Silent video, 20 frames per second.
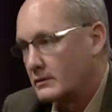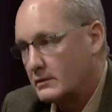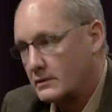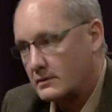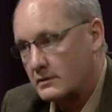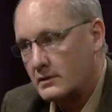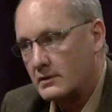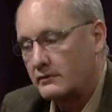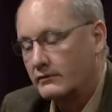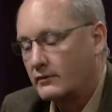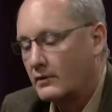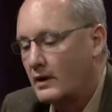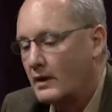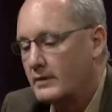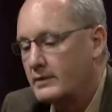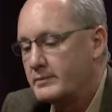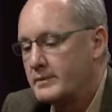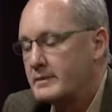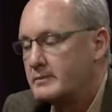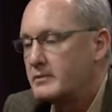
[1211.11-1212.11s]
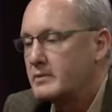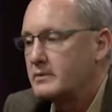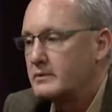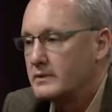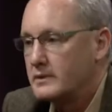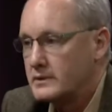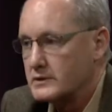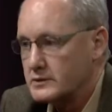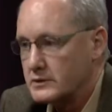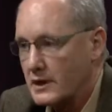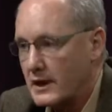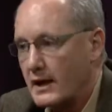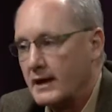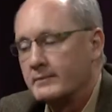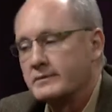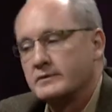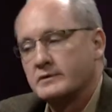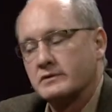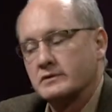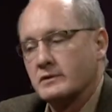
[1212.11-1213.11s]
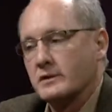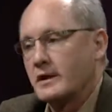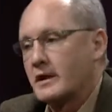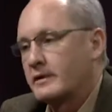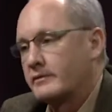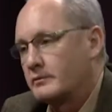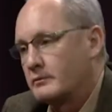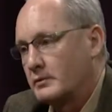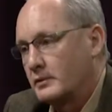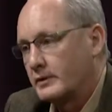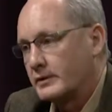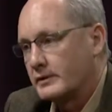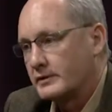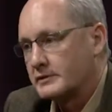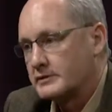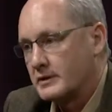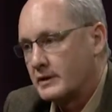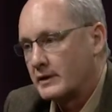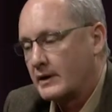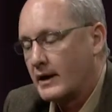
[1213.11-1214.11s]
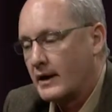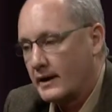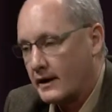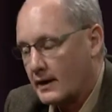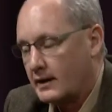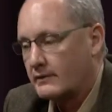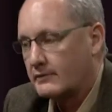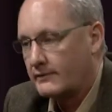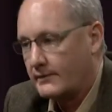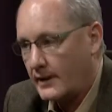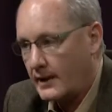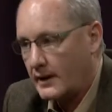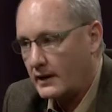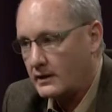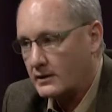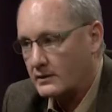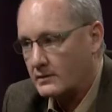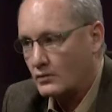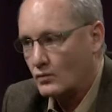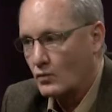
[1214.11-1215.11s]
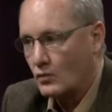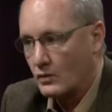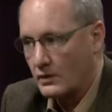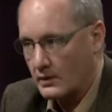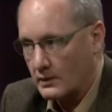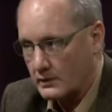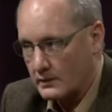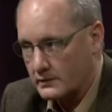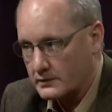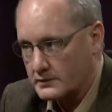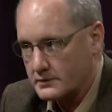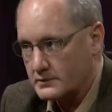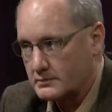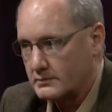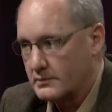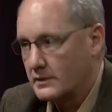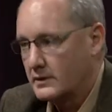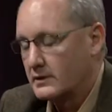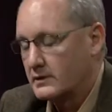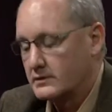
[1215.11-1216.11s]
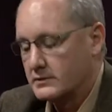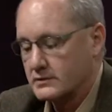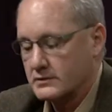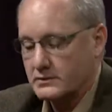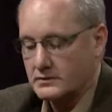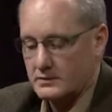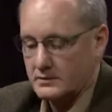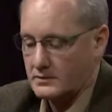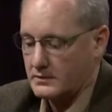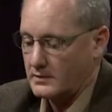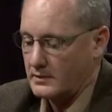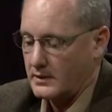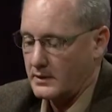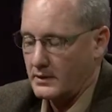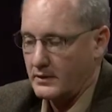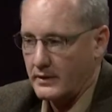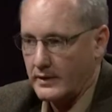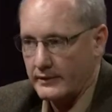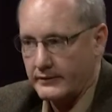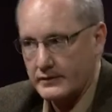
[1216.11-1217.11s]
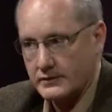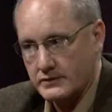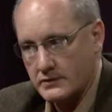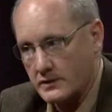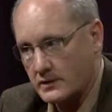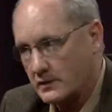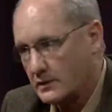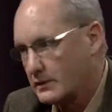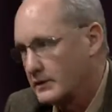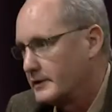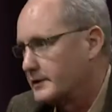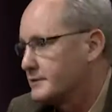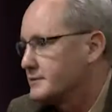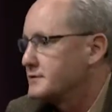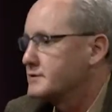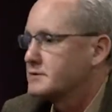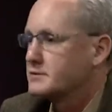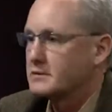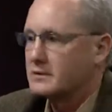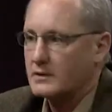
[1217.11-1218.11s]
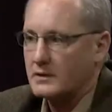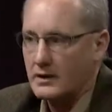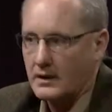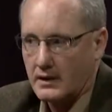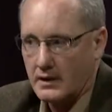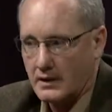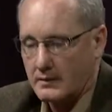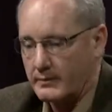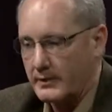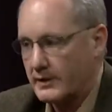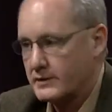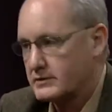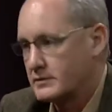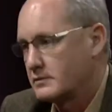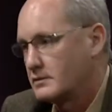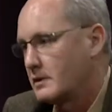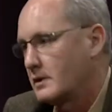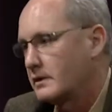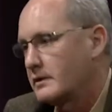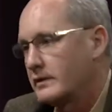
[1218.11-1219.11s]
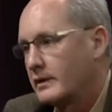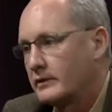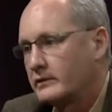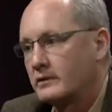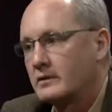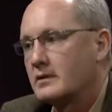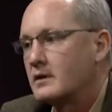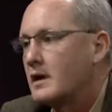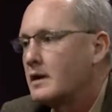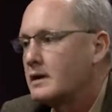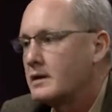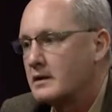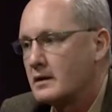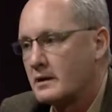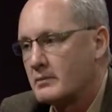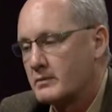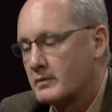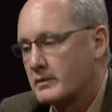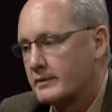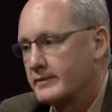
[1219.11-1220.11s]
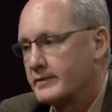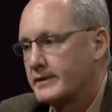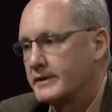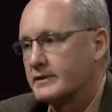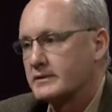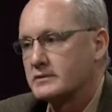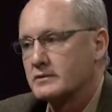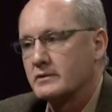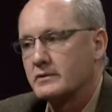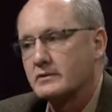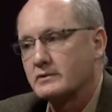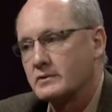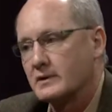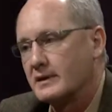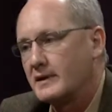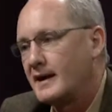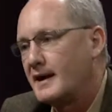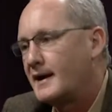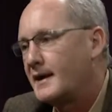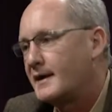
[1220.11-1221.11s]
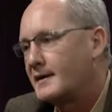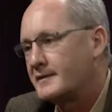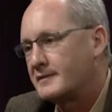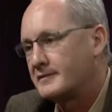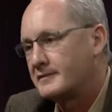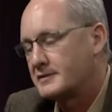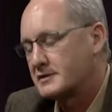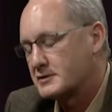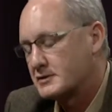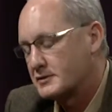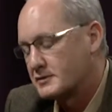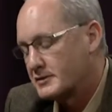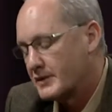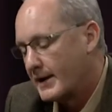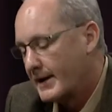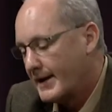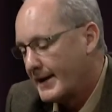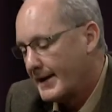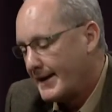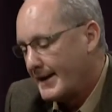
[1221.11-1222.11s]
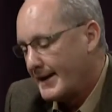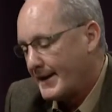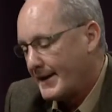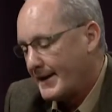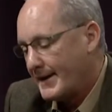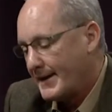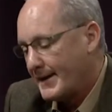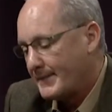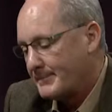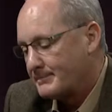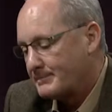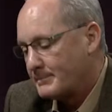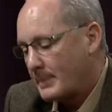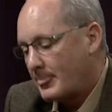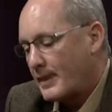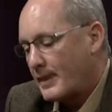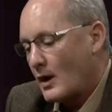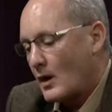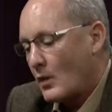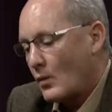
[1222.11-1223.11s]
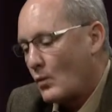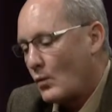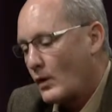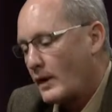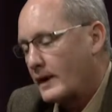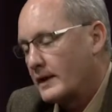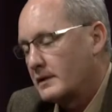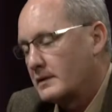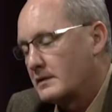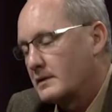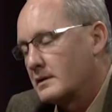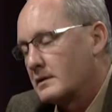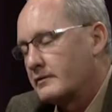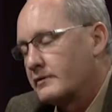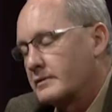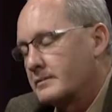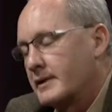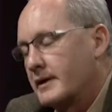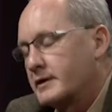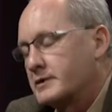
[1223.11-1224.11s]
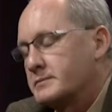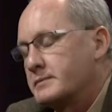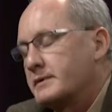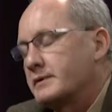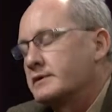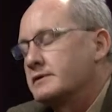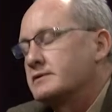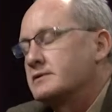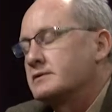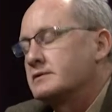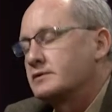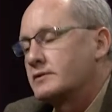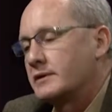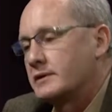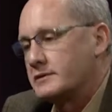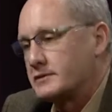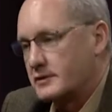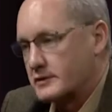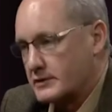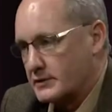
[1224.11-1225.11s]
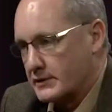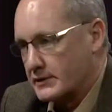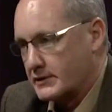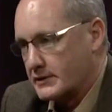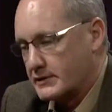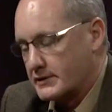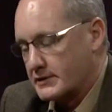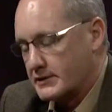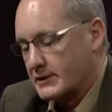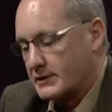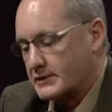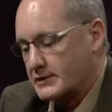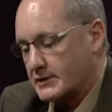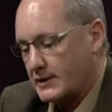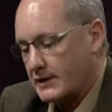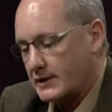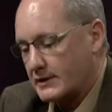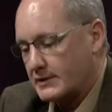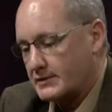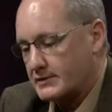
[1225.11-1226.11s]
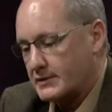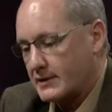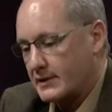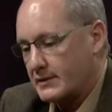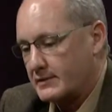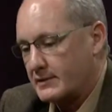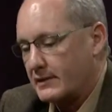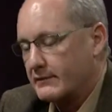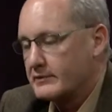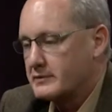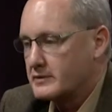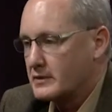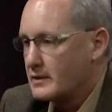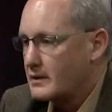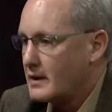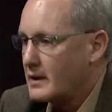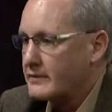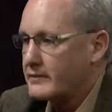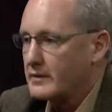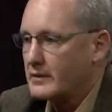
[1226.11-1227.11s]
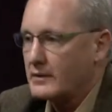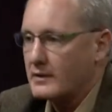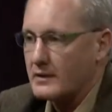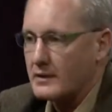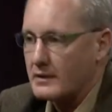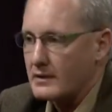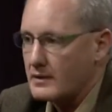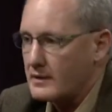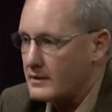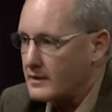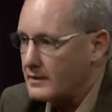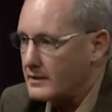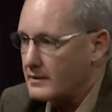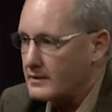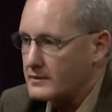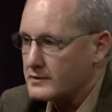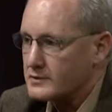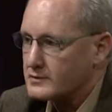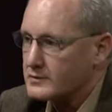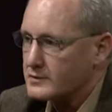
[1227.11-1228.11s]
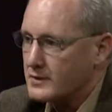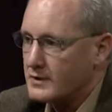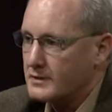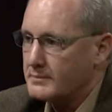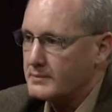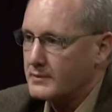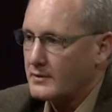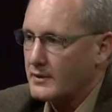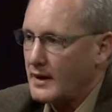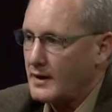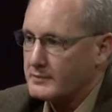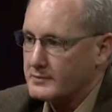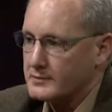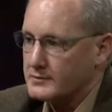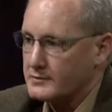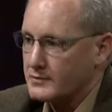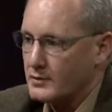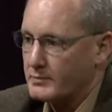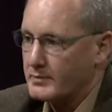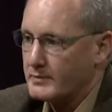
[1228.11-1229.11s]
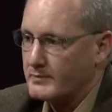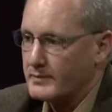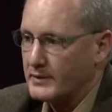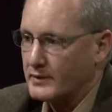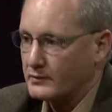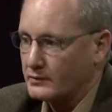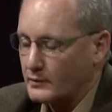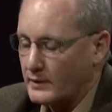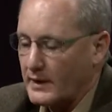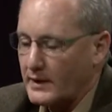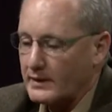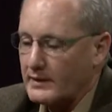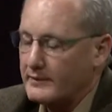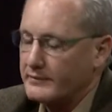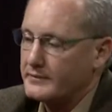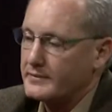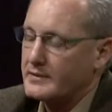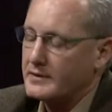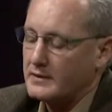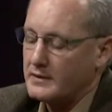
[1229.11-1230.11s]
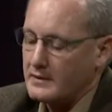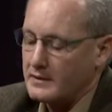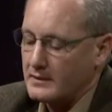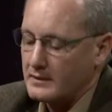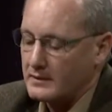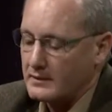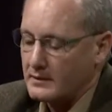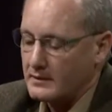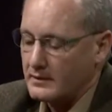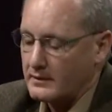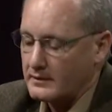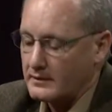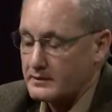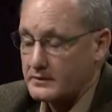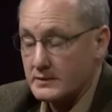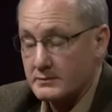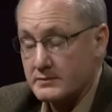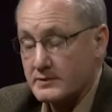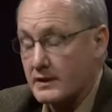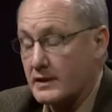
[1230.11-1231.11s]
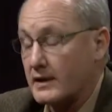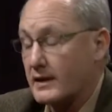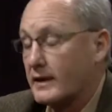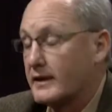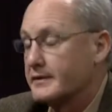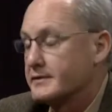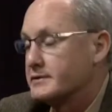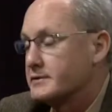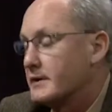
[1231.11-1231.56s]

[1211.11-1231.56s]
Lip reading: you know, for all the people who need jobs, there's a lot of employers saying, I can't find workers because they don't have the skills, they can't pass a drug test, any number of things. So there's a lot of issues. Right. What I learned from my experience in transitioning to the state senate is that never say never, and just keep your options open, because when I left the Tip City Council,